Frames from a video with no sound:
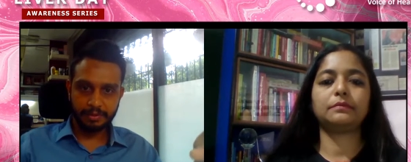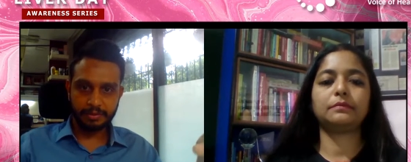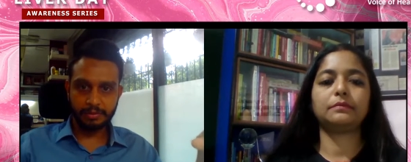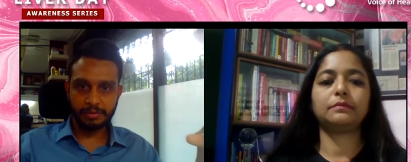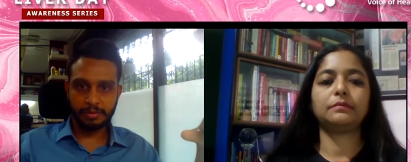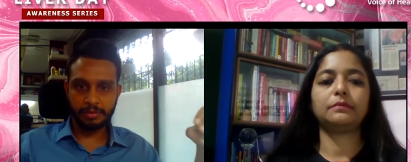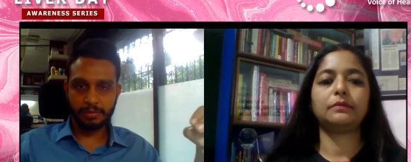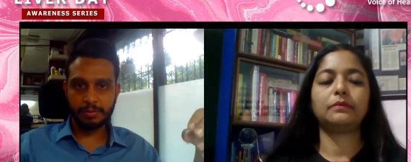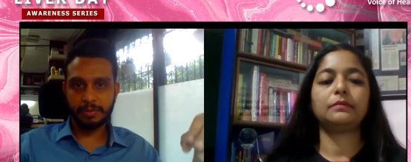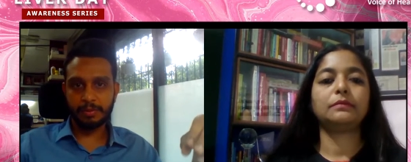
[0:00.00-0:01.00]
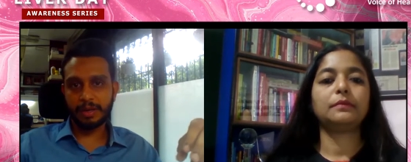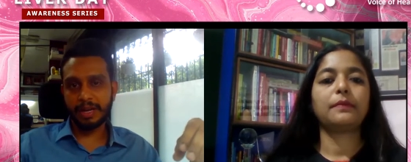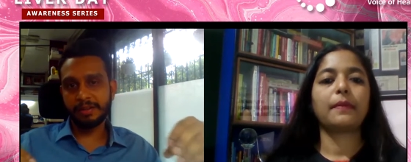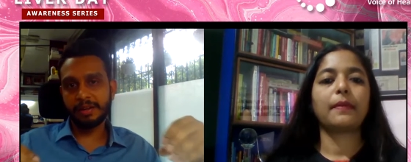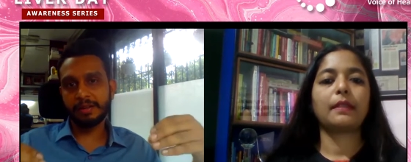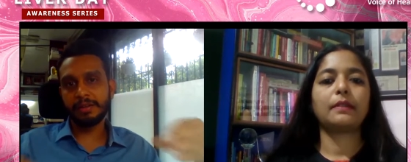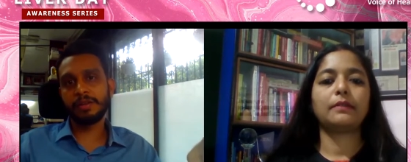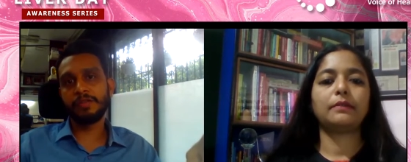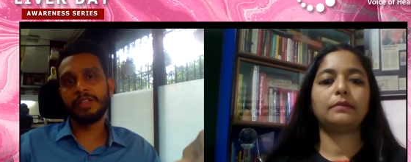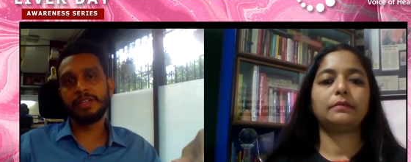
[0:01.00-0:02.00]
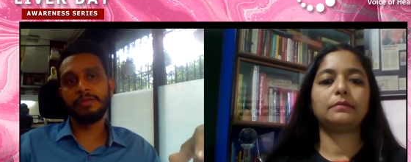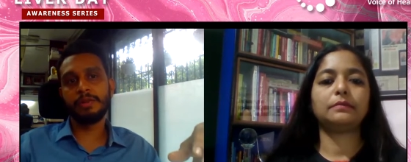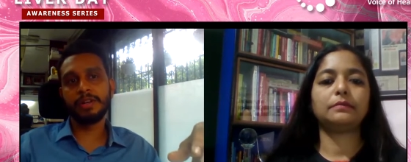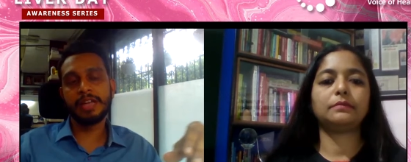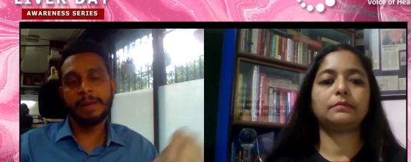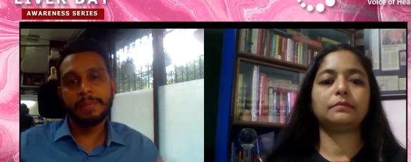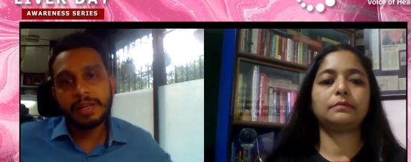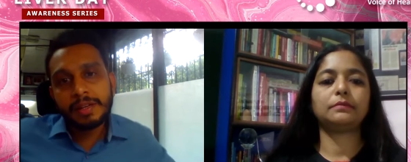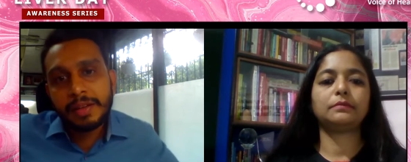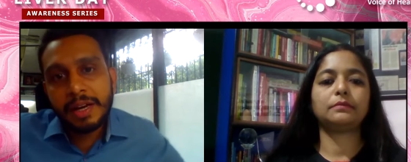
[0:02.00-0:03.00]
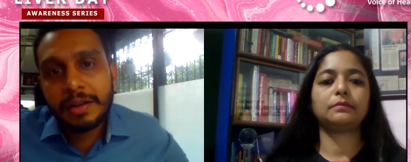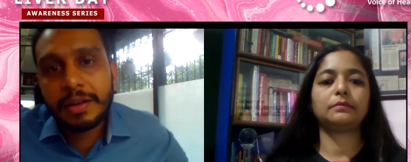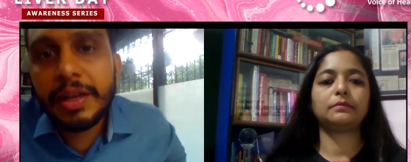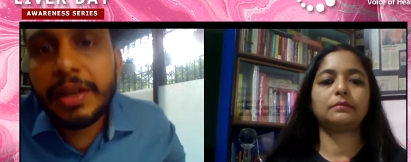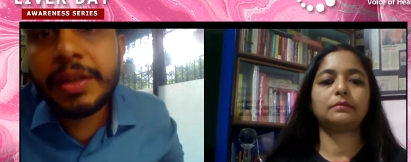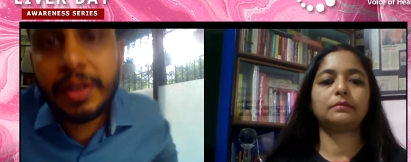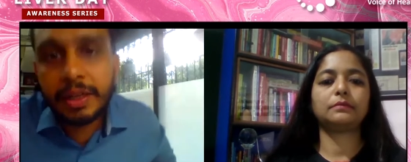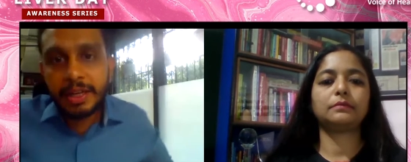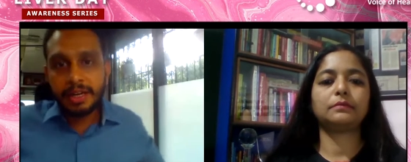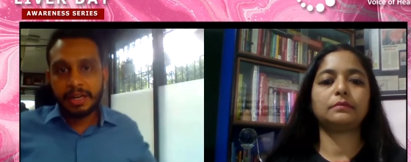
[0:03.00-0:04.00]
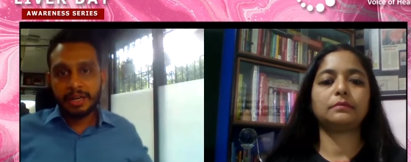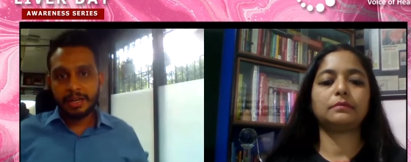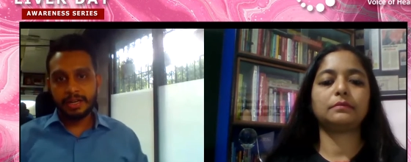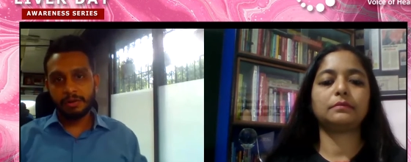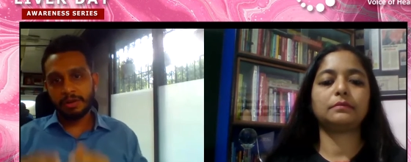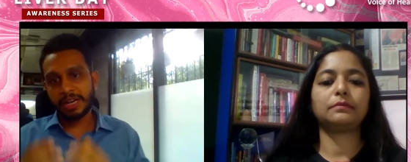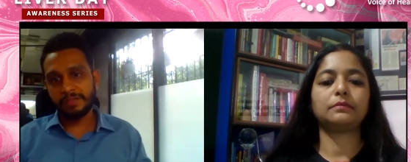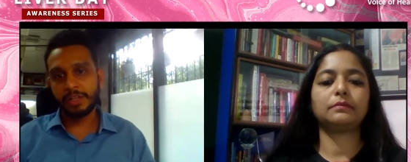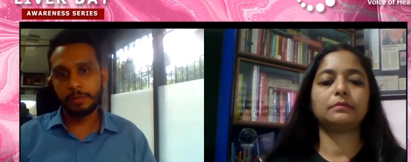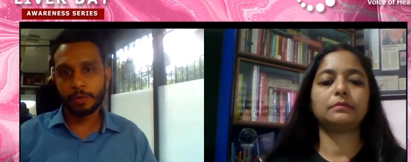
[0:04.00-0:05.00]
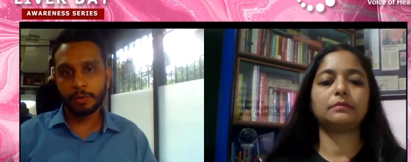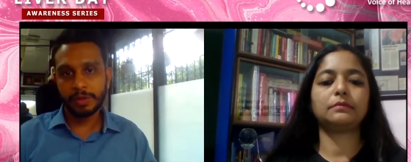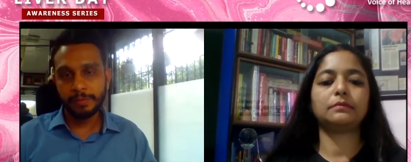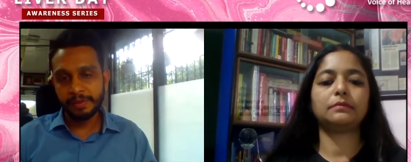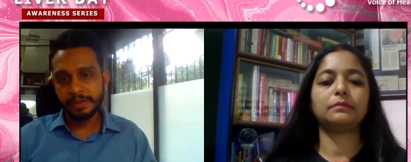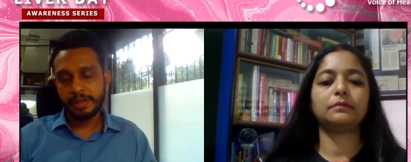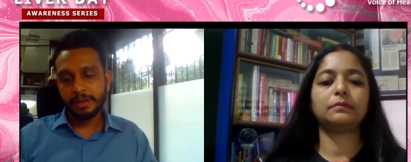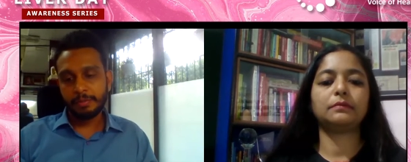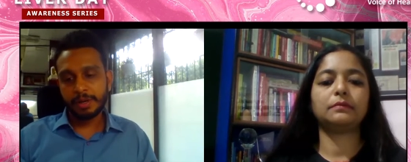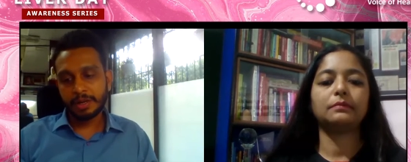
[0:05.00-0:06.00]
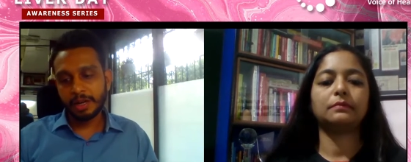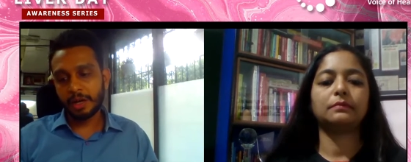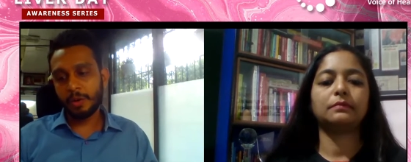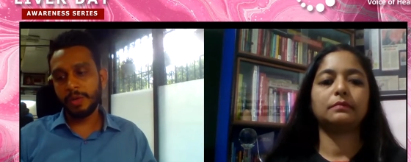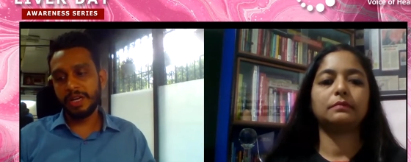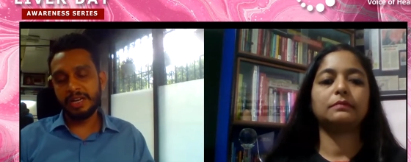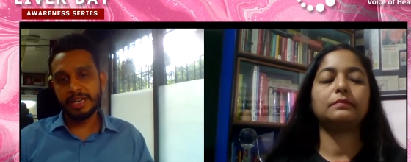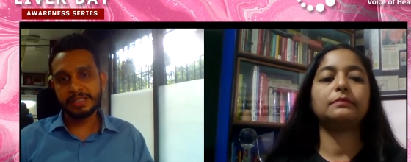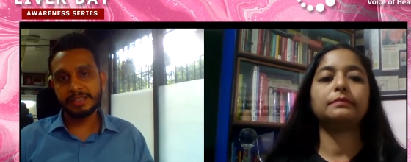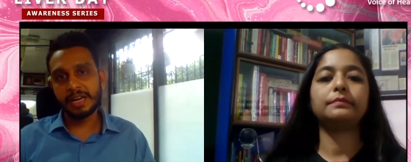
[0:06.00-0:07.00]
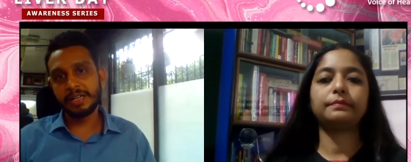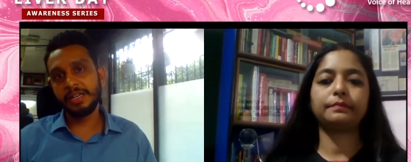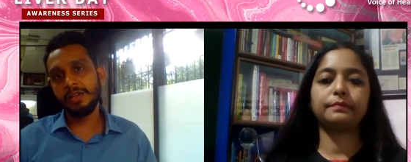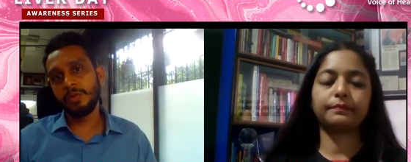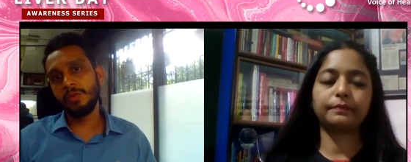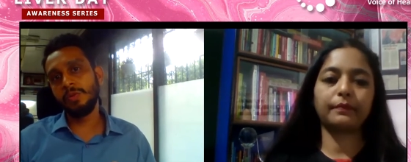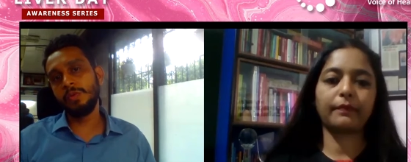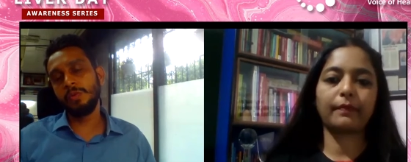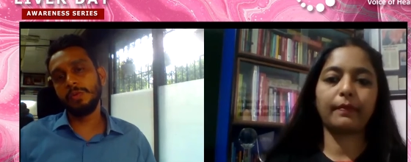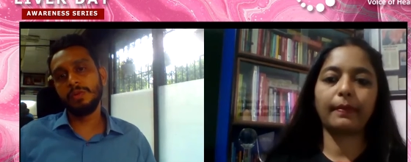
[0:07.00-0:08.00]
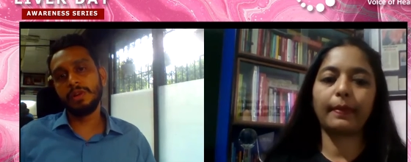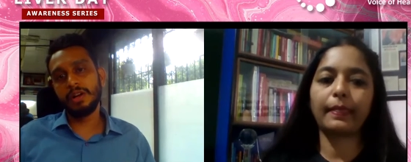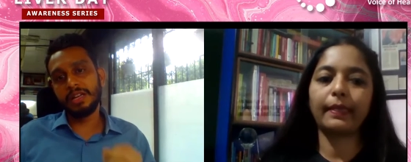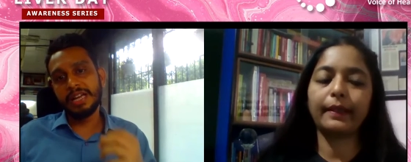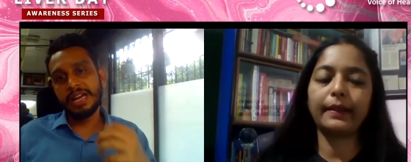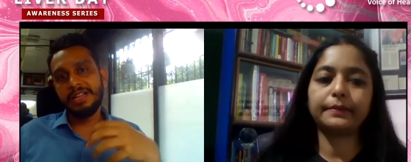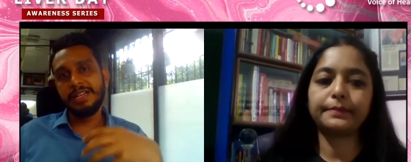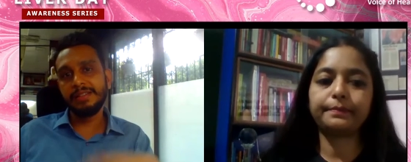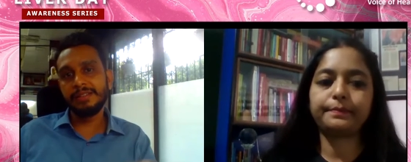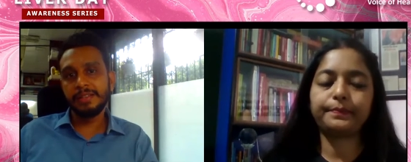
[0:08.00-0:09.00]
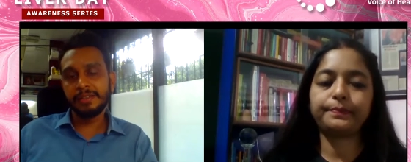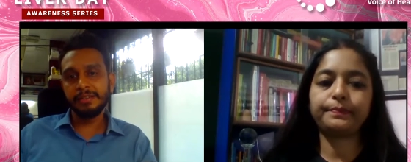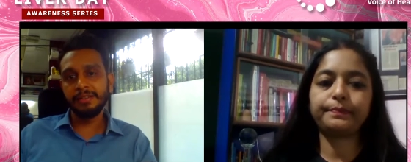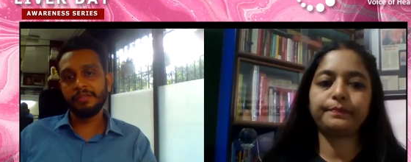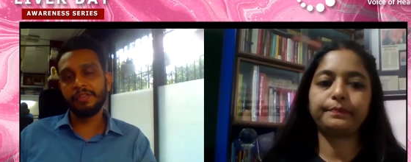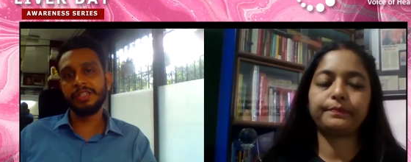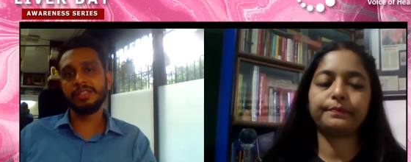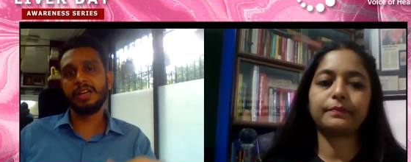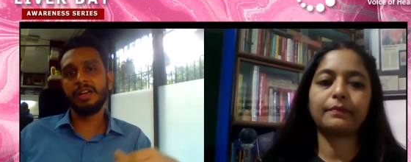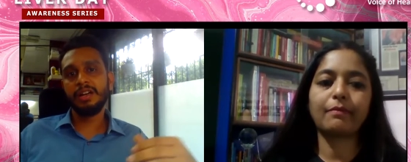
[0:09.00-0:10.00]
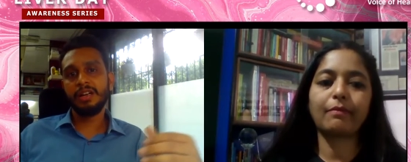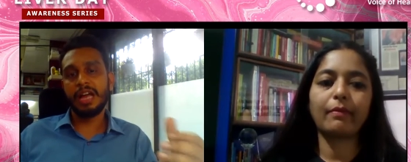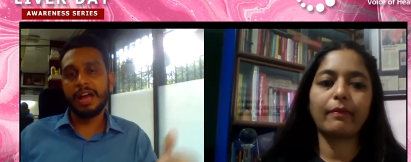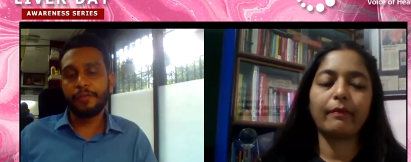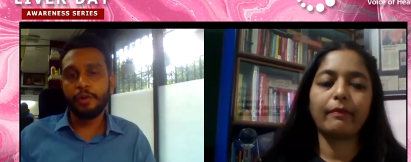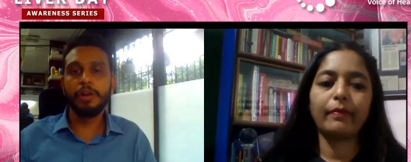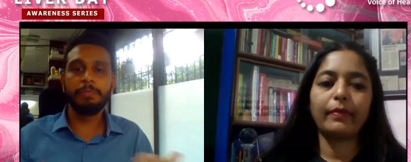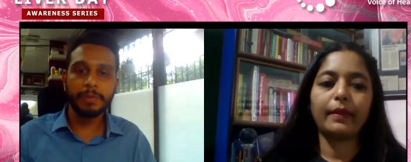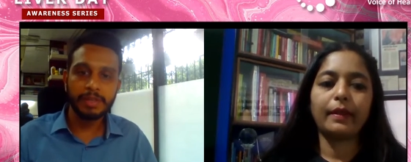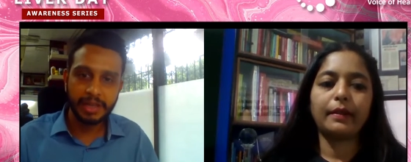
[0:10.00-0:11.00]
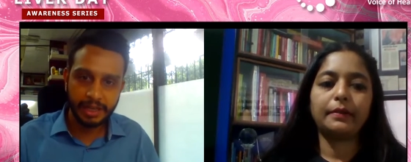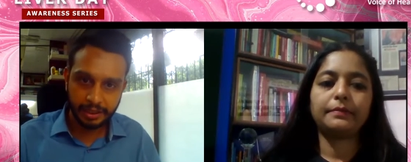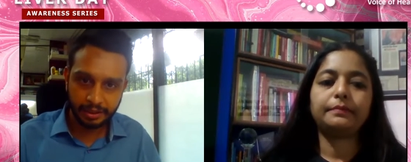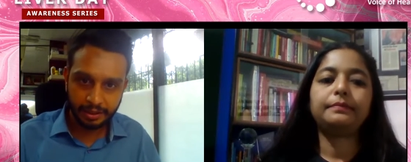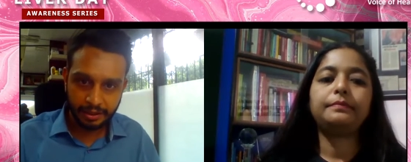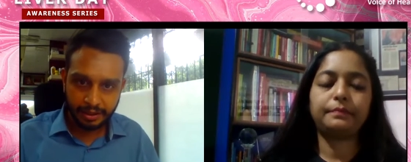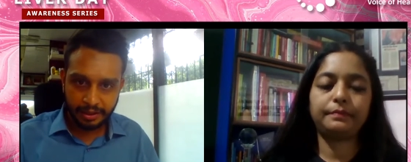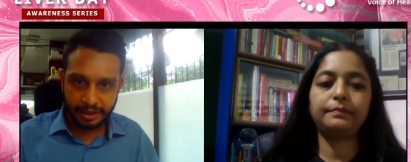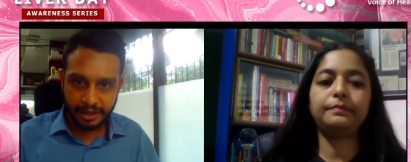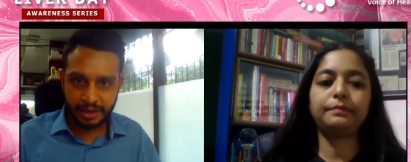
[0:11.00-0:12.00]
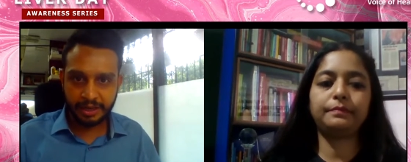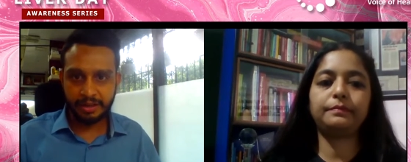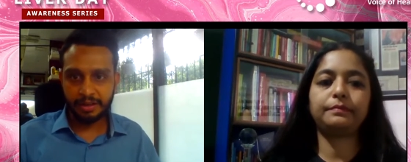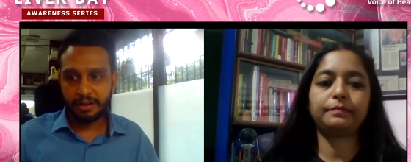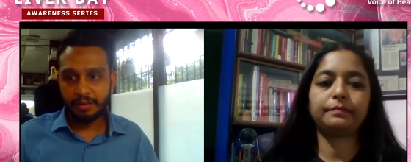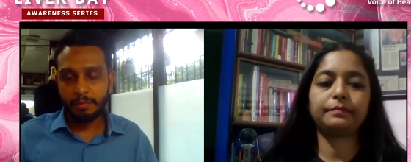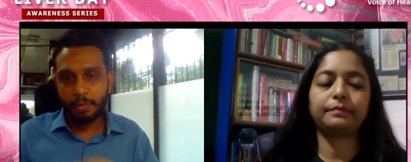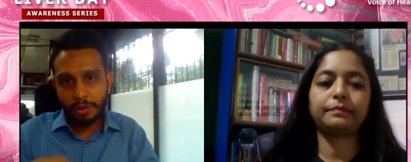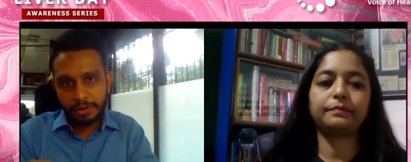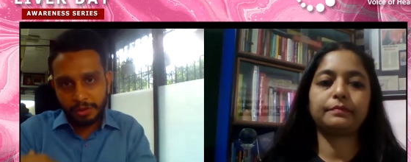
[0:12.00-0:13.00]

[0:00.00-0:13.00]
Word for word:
Speaker 1: So as a result of this, what is happening is that initially India did not have these problems, but now India is starting to get diseases which affluent people get. And mm-hmm. most